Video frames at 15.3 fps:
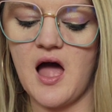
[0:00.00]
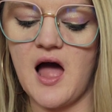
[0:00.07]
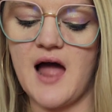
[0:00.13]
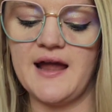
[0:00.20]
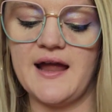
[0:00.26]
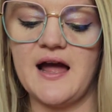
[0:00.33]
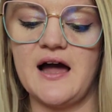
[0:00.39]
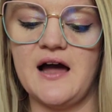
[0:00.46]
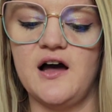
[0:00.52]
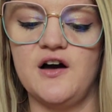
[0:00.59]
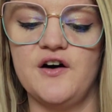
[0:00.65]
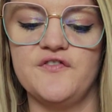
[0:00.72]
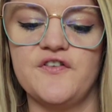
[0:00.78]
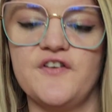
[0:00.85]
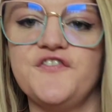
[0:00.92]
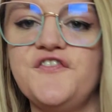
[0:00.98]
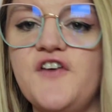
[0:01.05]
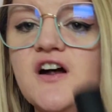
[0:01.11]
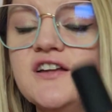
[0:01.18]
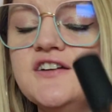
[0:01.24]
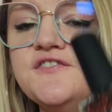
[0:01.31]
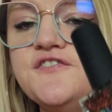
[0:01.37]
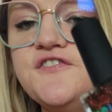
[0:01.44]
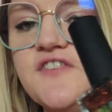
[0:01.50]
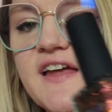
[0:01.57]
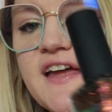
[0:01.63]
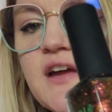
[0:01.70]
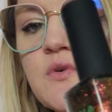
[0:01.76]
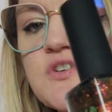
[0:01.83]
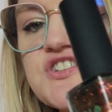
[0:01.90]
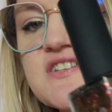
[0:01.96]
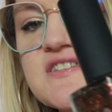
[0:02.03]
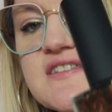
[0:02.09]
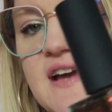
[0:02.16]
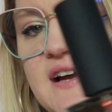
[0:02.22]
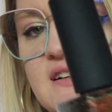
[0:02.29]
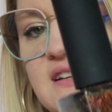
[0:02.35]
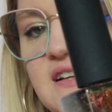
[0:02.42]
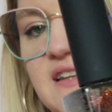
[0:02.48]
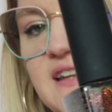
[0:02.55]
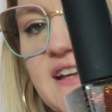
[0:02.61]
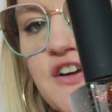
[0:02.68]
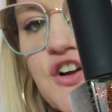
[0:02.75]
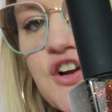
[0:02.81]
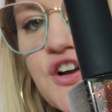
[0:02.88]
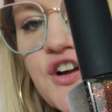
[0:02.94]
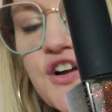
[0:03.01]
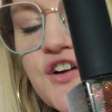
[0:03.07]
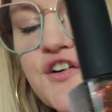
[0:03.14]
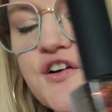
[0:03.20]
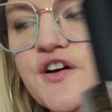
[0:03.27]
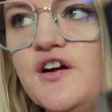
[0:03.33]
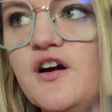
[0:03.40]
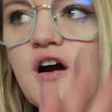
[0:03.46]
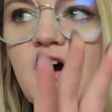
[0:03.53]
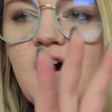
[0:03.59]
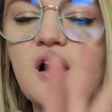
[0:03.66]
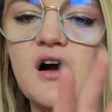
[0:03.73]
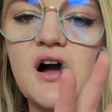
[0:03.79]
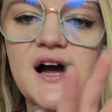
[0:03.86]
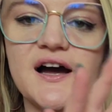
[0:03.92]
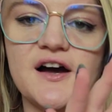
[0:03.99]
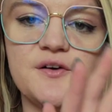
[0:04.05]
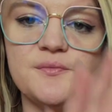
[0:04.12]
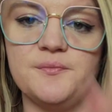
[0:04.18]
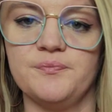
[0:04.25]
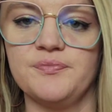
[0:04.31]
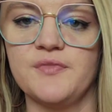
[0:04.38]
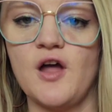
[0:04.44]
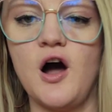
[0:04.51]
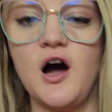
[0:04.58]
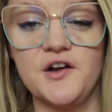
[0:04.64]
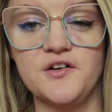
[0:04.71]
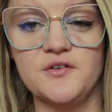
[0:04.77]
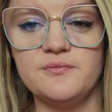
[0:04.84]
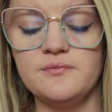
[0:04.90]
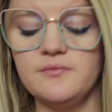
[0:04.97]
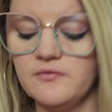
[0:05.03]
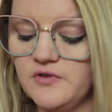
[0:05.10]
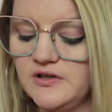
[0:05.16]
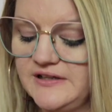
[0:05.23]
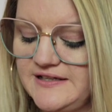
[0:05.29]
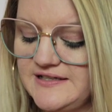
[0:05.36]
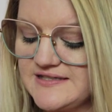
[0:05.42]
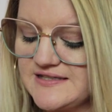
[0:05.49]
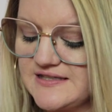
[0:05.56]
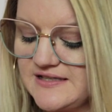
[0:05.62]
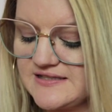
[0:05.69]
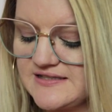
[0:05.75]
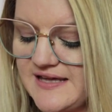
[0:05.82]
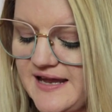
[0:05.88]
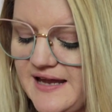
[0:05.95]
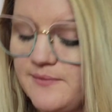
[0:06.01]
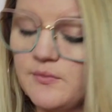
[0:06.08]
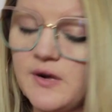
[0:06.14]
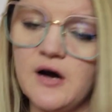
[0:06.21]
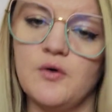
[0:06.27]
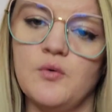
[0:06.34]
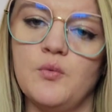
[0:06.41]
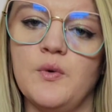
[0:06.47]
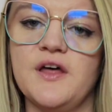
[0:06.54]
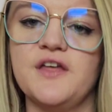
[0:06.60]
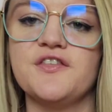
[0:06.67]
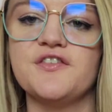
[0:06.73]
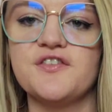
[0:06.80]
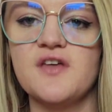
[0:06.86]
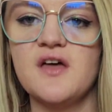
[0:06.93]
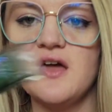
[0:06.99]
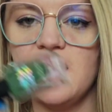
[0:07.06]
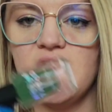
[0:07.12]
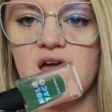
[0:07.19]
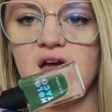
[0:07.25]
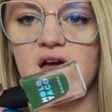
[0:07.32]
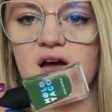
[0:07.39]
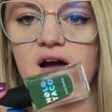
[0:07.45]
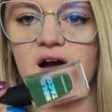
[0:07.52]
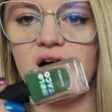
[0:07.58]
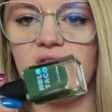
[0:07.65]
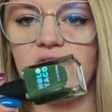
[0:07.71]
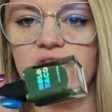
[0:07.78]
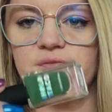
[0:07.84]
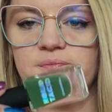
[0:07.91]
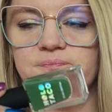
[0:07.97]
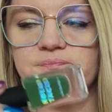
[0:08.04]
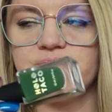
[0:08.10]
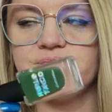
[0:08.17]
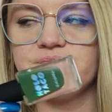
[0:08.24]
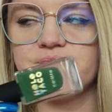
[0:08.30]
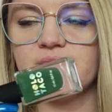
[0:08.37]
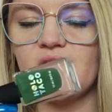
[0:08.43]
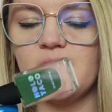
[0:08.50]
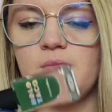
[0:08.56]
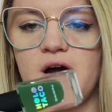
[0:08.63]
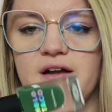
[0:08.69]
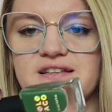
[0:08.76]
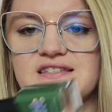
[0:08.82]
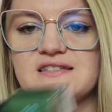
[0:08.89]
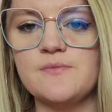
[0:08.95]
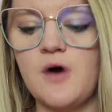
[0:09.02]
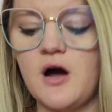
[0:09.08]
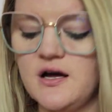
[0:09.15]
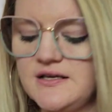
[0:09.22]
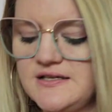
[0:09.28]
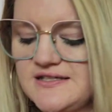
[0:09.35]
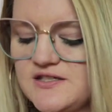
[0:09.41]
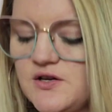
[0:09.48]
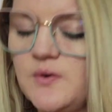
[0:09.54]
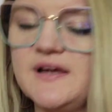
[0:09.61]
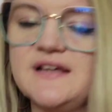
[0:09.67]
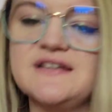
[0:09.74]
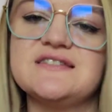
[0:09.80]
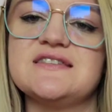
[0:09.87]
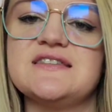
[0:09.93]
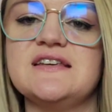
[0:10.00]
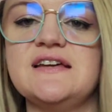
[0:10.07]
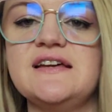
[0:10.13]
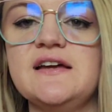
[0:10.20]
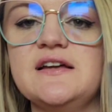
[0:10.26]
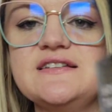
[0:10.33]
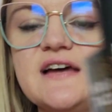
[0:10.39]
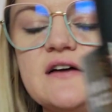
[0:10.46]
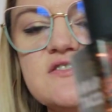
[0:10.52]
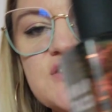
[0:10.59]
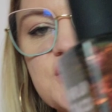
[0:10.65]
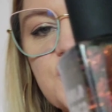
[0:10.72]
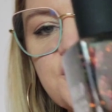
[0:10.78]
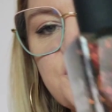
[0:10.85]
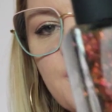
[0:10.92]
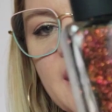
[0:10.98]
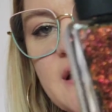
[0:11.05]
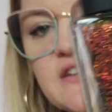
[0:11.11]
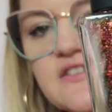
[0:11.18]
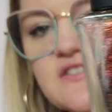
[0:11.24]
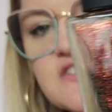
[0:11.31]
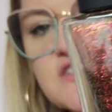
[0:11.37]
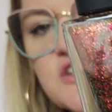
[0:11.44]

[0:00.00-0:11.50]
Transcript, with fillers: I have Fallen Flake, which is technically her um, autumn release. This came out with um, Modest Moss, so it's the Down to Earth bundle.